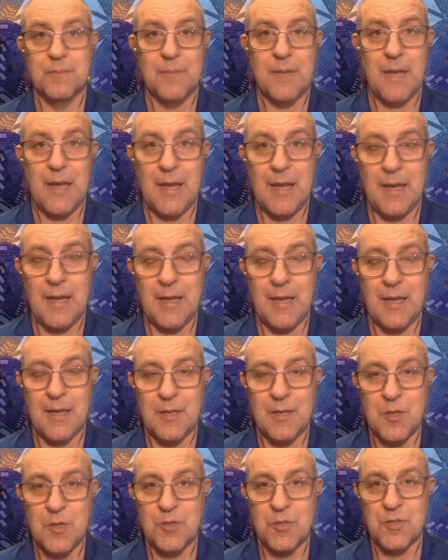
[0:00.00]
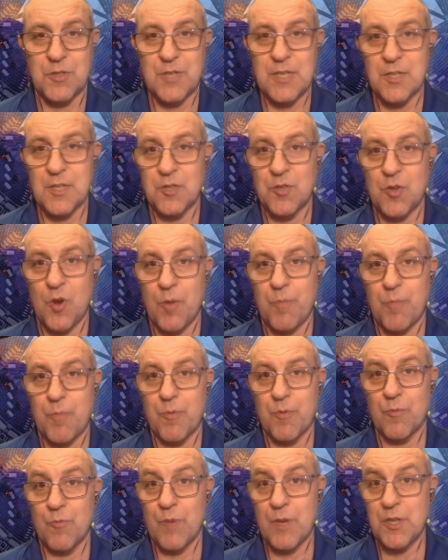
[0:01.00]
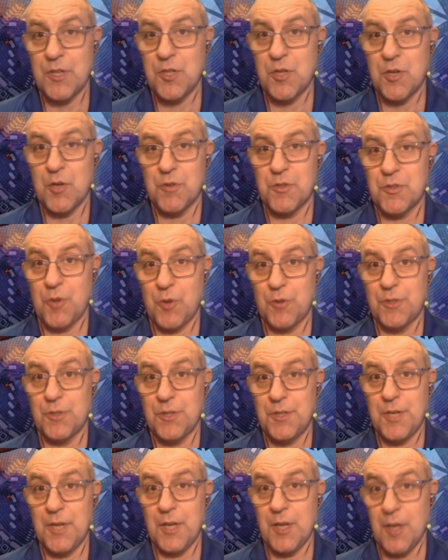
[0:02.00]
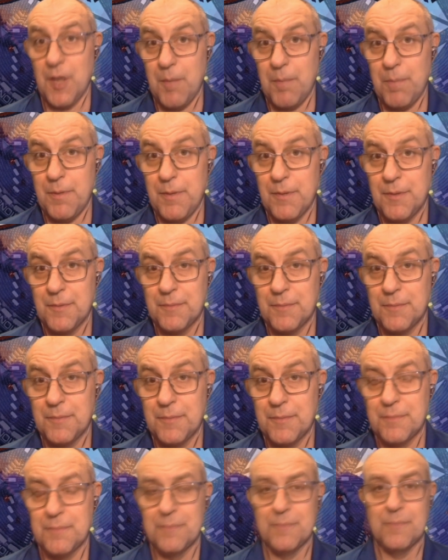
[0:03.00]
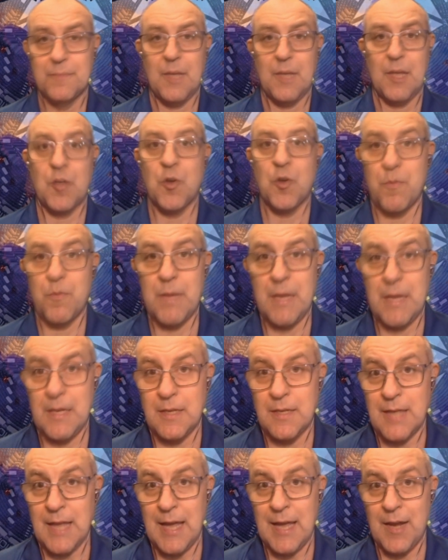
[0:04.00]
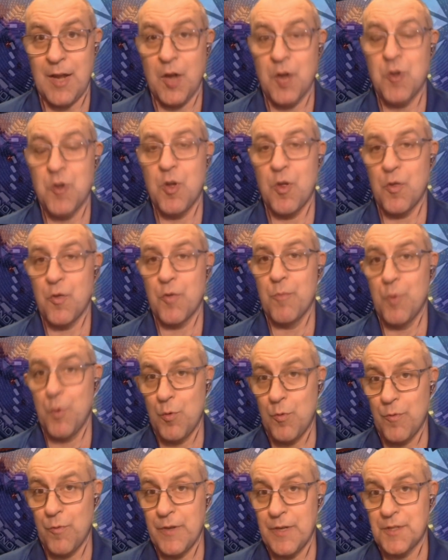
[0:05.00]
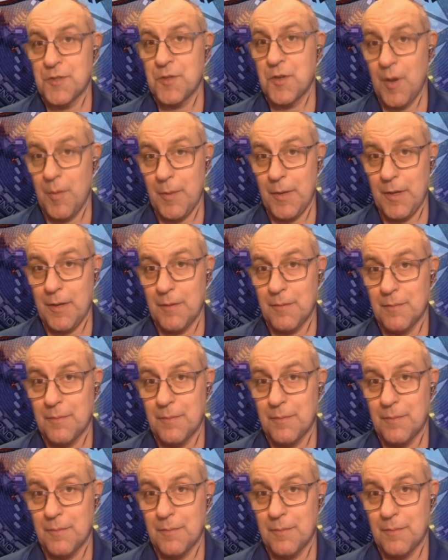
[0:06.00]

and you see the Sharpe Ratio start to tick up, it could mean that another move is coming.